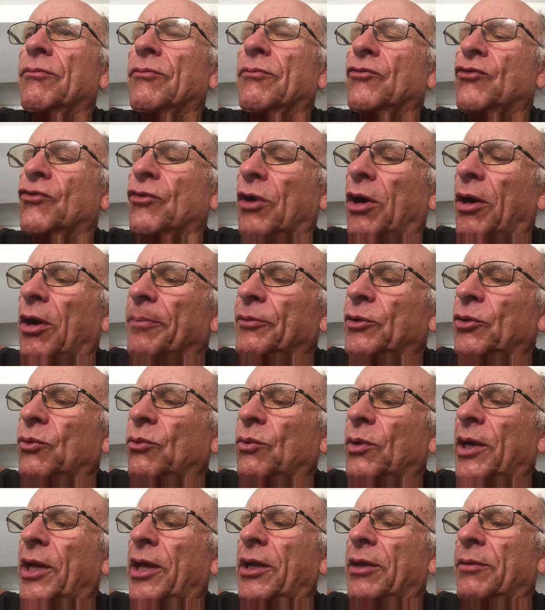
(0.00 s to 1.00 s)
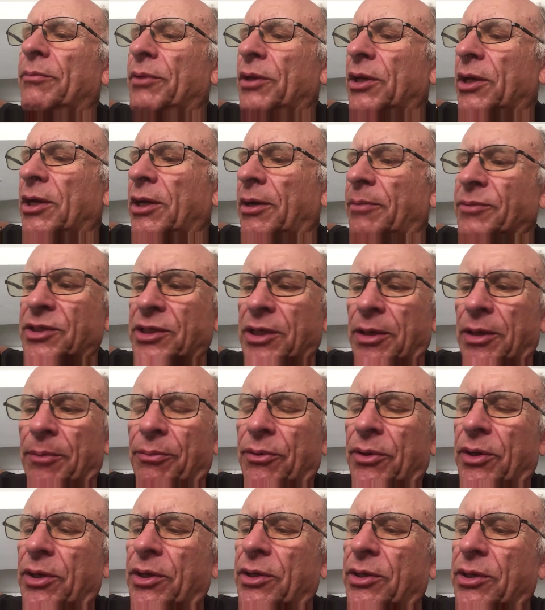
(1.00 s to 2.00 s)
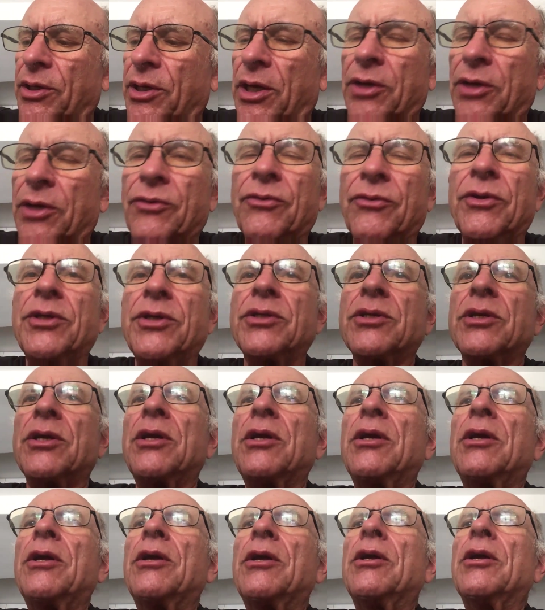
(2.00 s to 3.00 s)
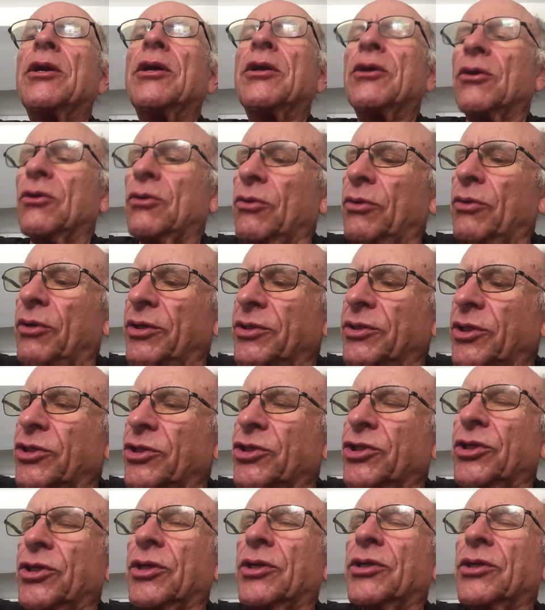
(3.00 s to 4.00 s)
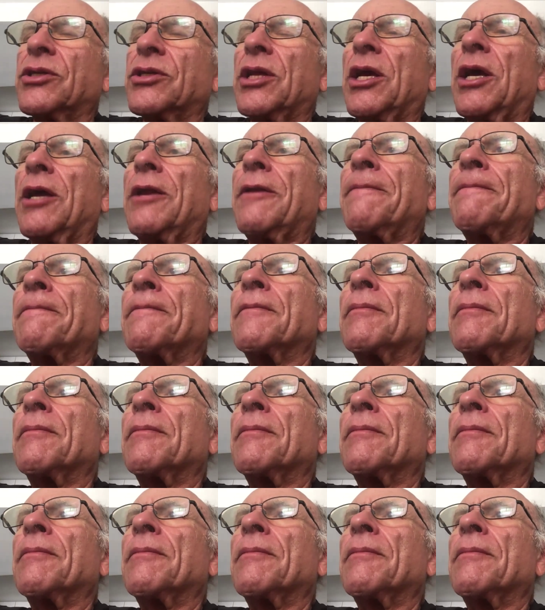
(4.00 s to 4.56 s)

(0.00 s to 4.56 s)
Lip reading: dropped away and become separated countries, including Tajikistan,